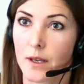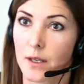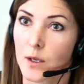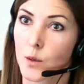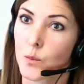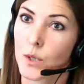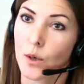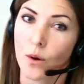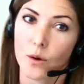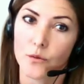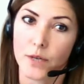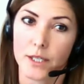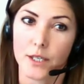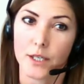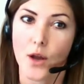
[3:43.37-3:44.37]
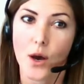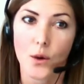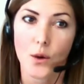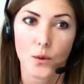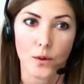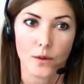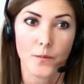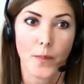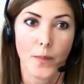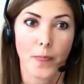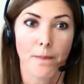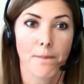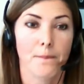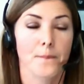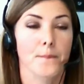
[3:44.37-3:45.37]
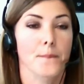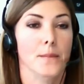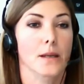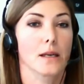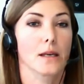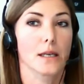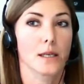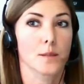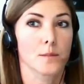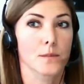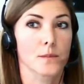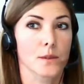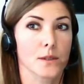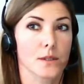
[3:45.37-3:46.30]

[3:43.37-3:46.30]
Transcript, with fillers: we already know. But we're